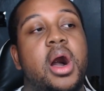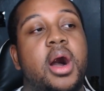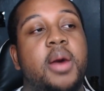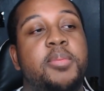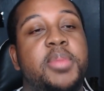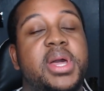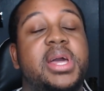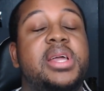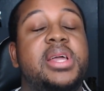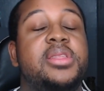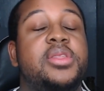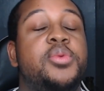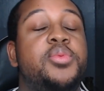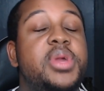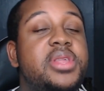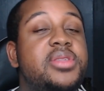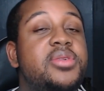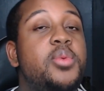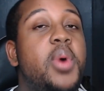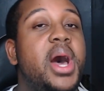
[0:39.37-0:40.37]
But the
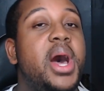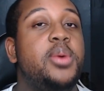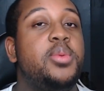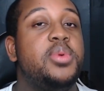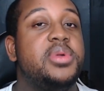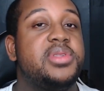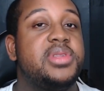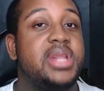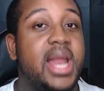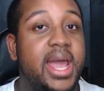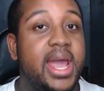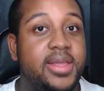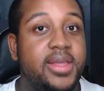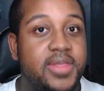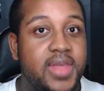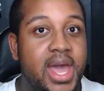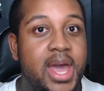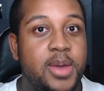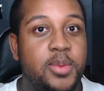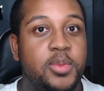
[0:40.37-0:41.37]
reason why it was like
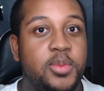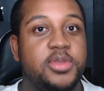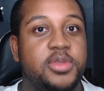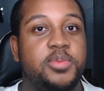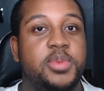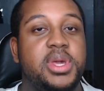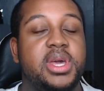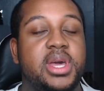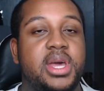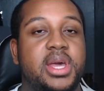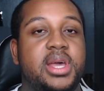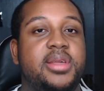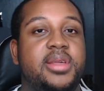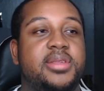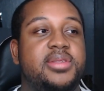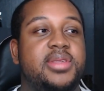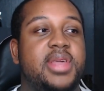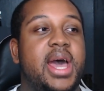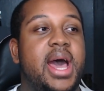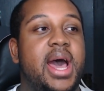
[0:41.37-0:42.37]
that was
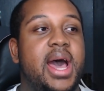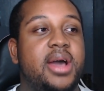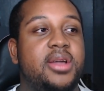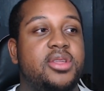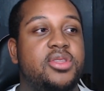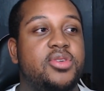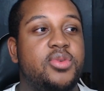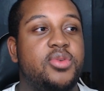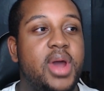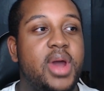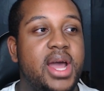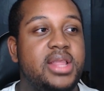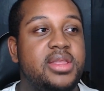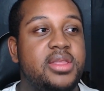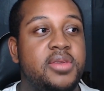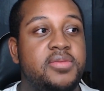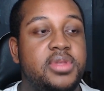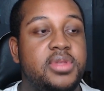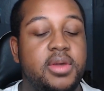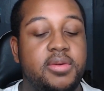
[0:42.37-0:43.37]
because I tried,
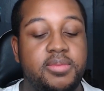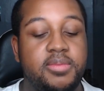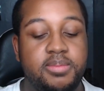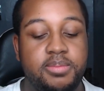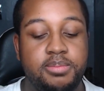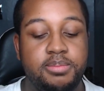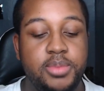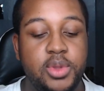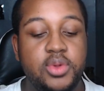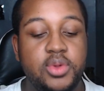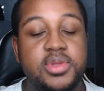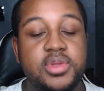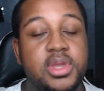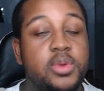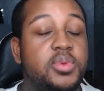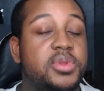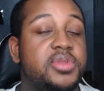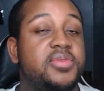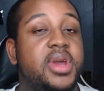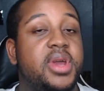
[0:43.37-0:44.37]
the, the
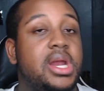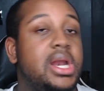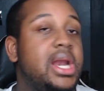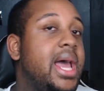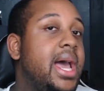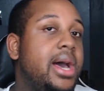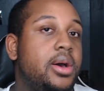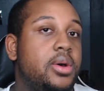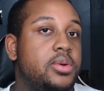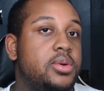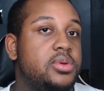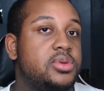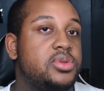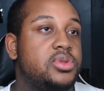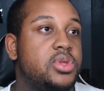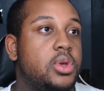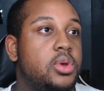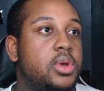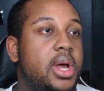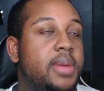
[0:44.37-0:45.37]
music was very loud.
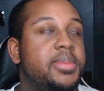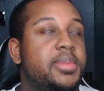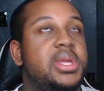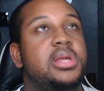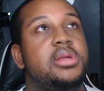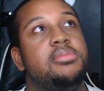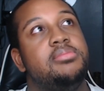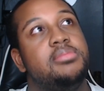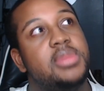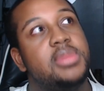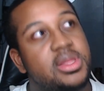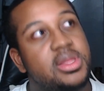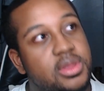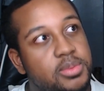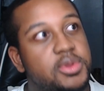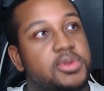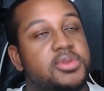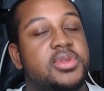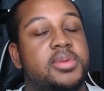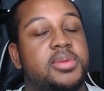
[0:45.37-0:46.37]
So, I mean, not the
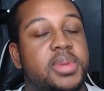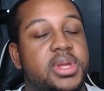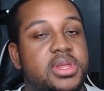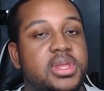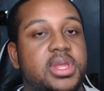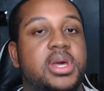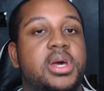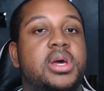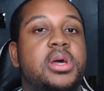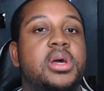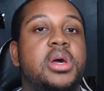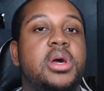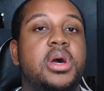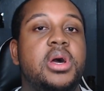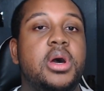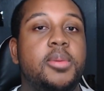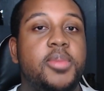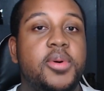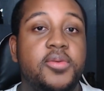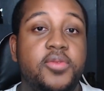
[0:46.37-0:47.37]
music, but the
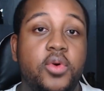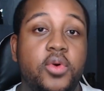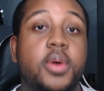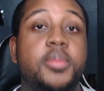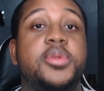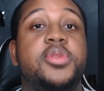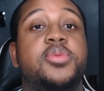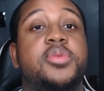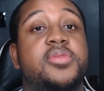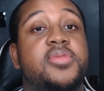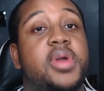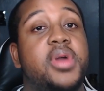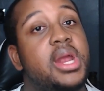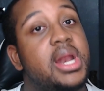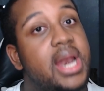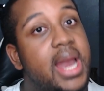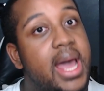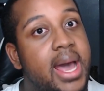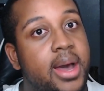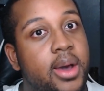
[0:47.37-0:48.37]
performance was very
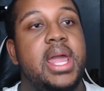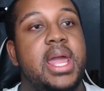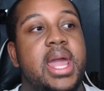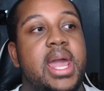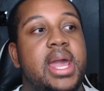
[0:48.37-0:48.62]
loud.